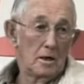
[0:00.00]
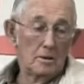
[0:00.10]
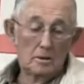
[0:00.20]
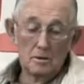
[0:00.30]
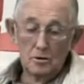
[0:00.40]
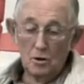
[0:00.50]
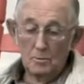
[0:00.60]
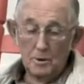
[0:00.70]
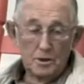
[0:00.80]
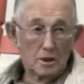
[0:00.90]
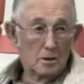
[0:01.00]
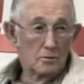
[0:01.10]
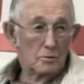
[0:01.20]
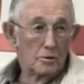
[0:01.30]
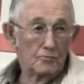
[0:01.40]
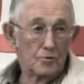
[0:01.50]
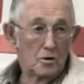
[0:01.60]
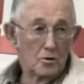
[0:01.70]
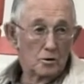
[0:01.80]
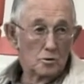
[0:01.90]
And uh, Toby Tillett run a
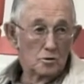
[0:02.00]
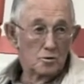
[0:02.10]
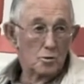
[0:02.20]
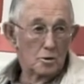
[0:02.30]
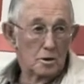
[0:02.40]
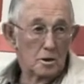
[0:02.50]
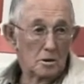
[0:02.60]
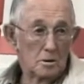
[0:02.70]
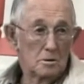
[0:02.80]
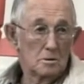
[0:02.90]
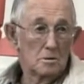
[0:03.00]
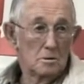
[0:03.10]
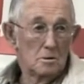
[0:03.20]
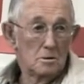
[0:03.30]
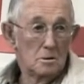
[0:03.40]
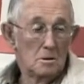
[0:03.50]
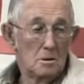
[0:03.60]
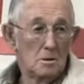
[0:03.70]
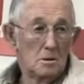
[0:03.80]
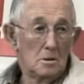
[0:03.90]
ferry across Oregon Inlet.
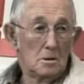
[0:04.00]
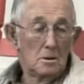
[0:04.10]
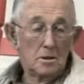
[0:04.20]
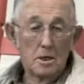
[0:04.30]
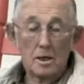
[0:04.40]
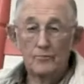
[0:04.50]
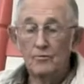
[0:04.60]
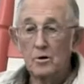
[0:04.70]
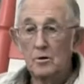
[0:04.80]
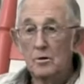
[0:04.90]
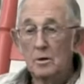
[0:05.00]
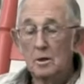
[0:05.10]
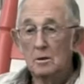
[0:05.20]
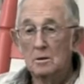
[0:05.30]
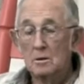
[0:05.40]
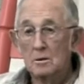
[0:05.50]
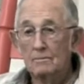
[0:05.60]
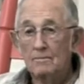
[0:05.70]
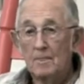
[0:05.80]
He had a ferry and uh,